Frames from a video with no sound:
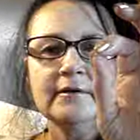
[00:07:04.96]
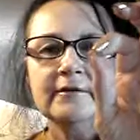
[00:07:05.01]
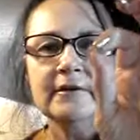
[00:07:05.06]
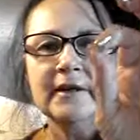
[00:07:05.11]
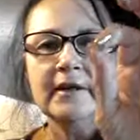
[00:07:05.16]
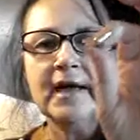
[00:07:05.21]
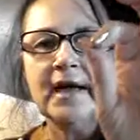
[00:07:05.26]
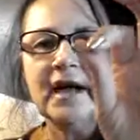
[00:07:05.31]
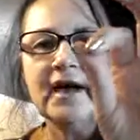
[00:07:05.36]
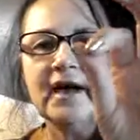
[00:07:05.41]

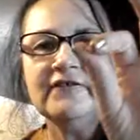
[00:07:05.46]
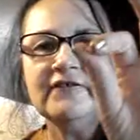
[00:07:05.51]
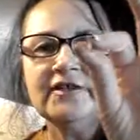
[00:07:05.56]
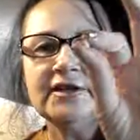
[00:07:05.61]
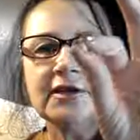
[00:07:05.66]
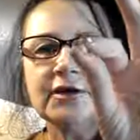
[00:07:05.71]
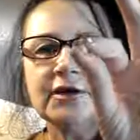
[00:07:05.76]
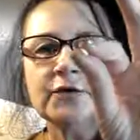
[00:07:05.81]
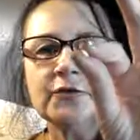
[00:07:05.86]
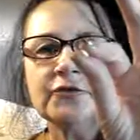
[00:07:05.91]
the half a
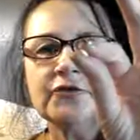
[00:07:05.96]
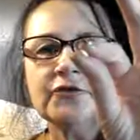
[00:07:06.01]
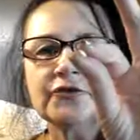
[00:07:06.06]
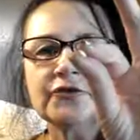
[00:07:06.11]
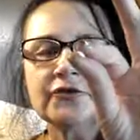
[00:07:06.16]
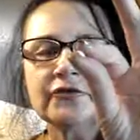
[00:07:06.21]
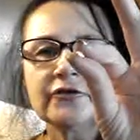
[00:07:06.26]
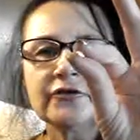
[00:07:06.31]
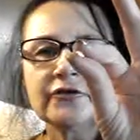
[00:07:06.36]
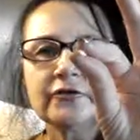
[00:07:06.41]

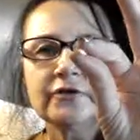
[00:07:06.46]
dose,